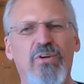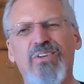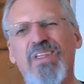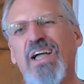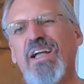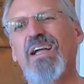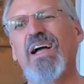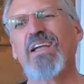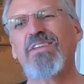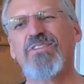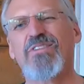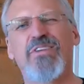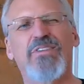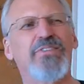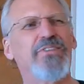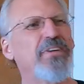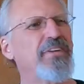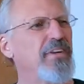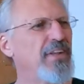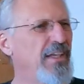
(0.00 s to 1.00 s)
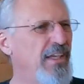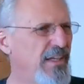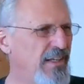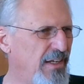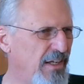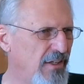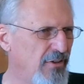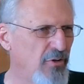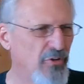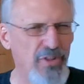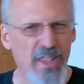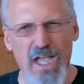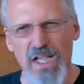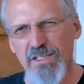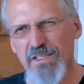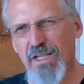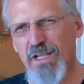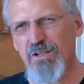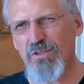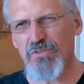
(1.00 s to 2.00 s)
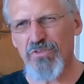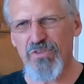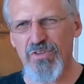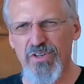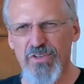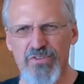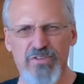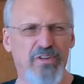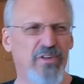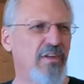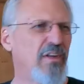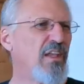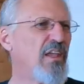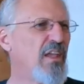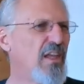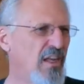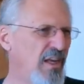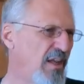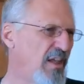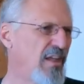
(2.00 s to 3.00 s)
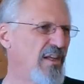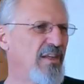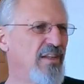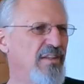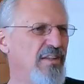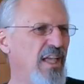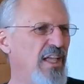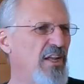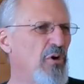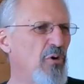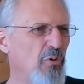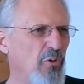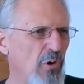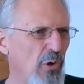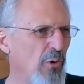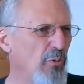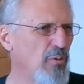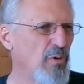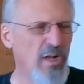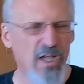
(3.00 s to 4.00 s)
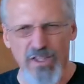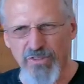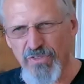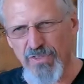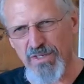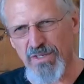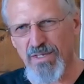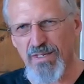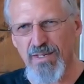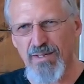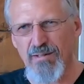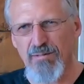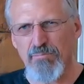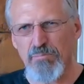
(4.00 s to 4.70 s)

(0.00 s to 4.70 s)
oh, that guy's just an idiot, or that gal's just an idiot. They don't know nothing.